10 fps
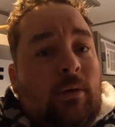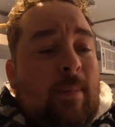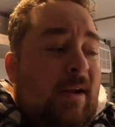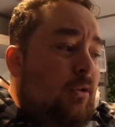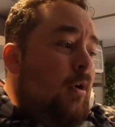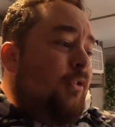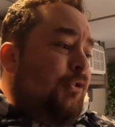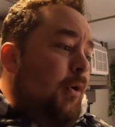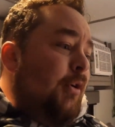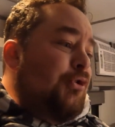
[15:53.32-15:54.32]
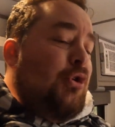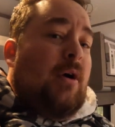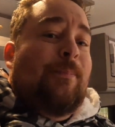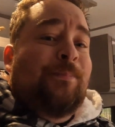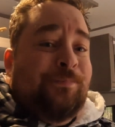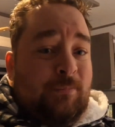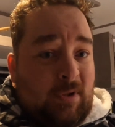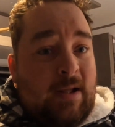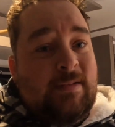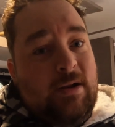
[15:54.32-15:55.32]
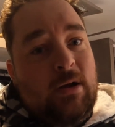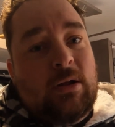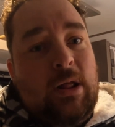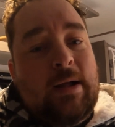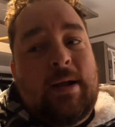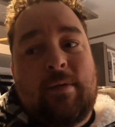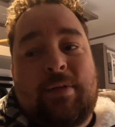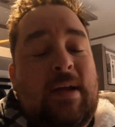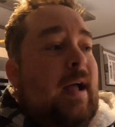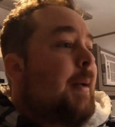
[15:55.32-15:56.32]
Make a long story short, I did unclog everything.